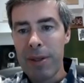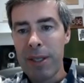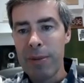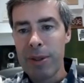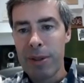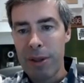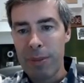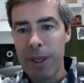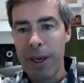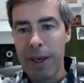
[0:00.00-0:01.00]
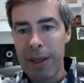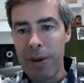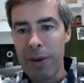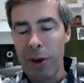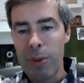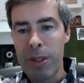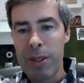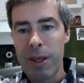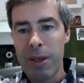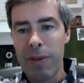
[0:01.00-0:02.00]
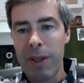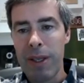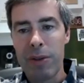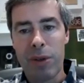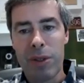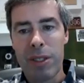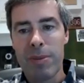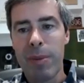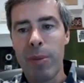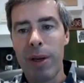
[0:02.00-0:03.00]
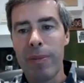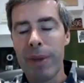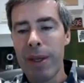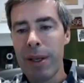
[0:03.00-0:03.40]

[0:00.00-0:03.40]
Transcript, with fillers: deep to the PIN on the opposite side of the interosseous membrane.